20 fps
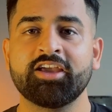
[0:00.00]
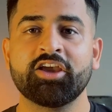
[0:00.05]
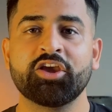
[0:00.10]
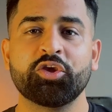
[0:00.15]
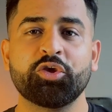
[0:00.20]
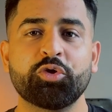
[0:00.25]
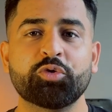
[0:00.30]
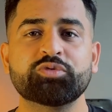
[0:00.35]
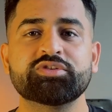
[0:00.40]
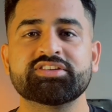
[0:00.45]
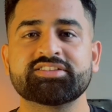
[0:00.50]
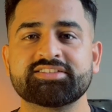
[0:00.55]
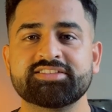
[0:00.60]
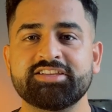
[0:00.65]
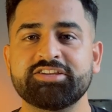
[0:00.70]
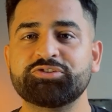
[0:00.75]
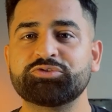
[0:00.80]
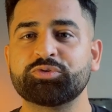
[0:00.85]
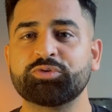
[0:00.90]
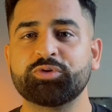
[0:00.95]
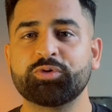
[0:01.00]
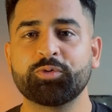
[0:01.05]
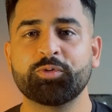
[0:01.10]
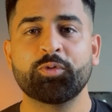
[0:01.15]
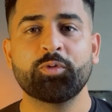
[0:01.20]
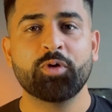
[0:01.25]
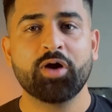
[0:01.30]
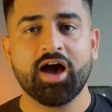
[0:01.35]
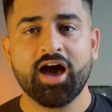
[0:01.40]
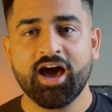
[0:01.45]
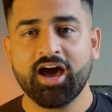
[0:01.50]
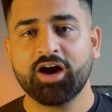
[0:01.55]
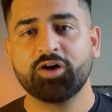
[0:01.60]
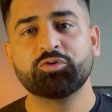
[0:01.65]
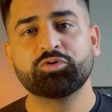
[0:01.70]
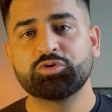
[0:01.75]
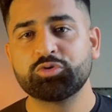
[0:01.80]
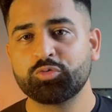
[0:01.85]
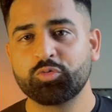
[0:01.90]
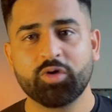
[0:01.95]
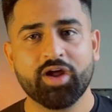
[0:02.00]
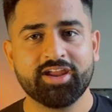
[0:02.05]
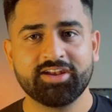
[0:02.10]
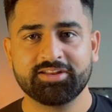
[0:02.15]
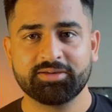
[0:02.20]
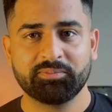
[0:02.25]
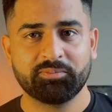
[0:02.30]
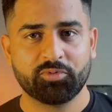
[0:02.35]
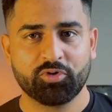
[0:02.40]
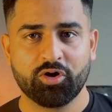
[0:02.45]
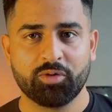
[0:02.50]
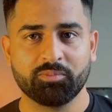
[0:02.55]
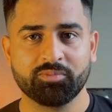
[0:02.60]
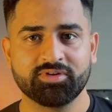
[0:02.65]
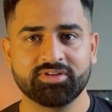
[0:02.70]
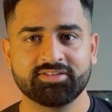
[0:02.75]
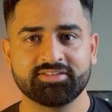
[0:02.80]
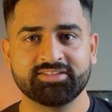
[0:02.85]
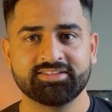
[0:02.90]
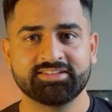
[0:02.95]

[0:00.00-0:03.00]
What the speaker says: You just need to know how to write a prompt.